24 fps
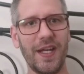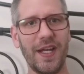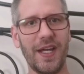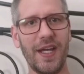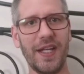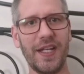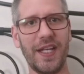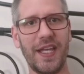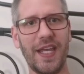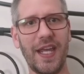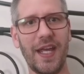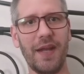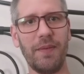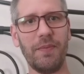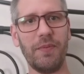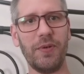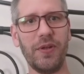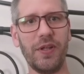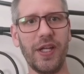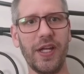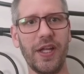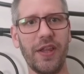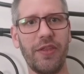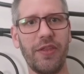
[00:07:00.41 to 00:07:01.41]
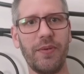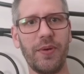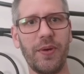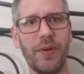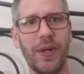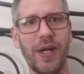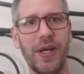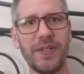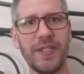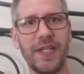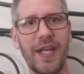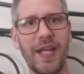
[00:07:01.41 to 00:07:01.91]
Again, we'll
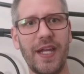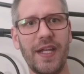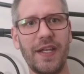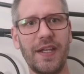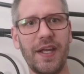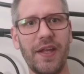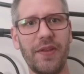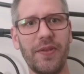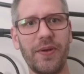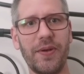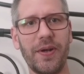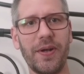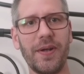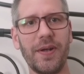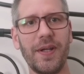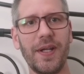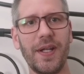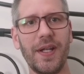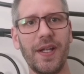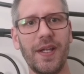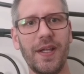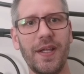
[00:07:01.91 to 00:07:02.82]
throw out another